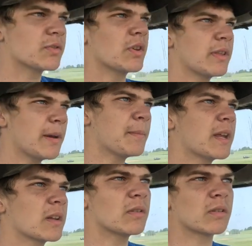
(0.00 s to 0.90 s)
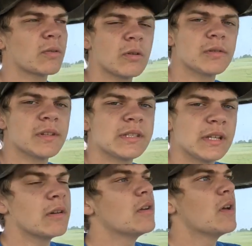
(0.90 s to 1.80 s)
So that might go into corn this
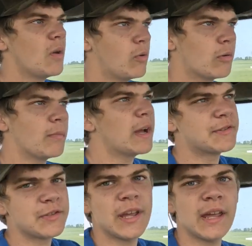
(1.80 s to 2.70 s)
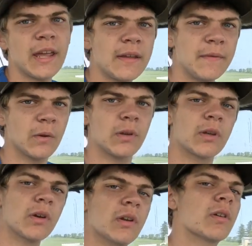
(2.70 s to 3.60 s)
year, or it might stay a hayfield and
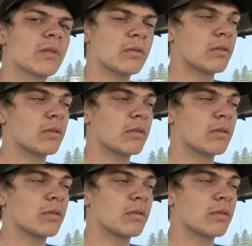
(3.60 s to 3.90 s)
go into